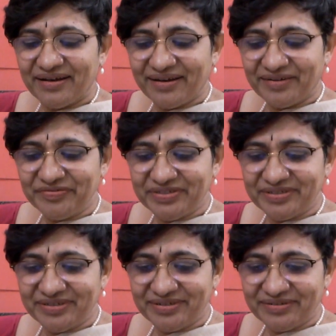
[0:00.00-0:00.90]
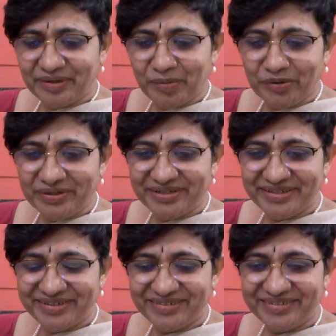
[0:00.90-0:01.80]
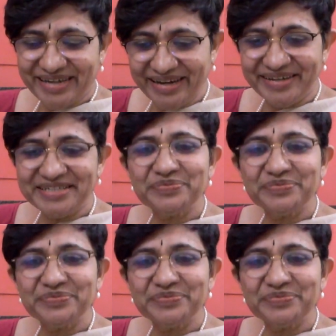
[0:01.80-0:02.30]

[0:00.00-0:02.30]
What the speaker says: after about 10 years